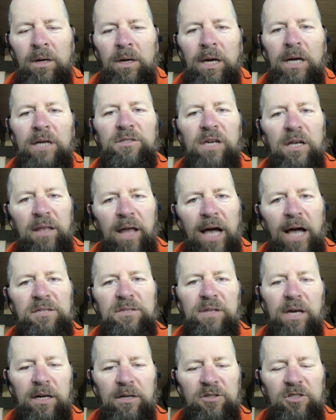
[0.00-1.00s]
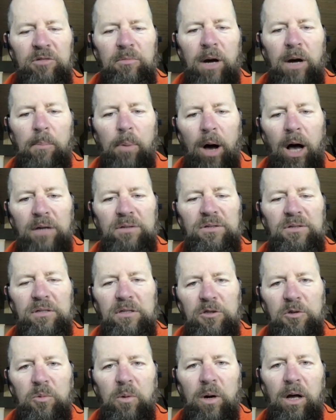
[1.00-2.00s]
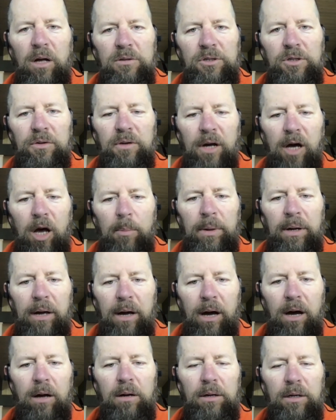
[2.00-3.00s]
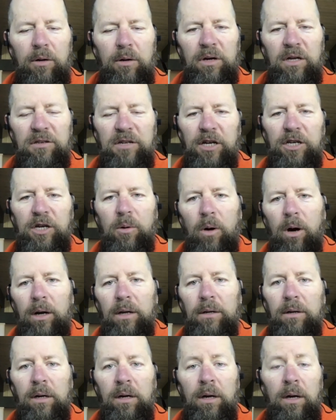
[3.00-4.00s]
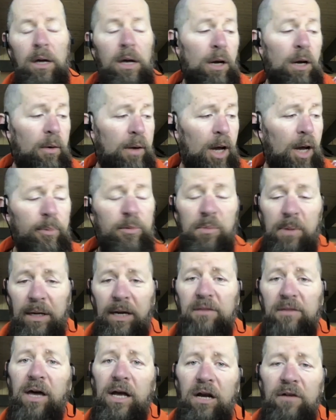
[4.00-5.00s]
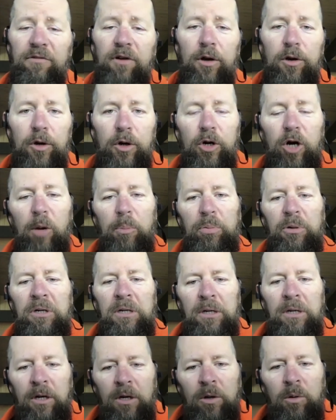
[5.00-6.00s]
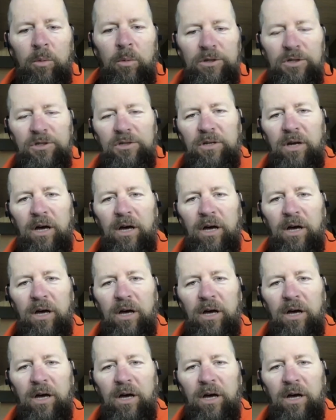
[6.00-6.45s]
he said nice things to my bosses as well too, to help me, continue on. And, he helped me get to NFL Europe, which is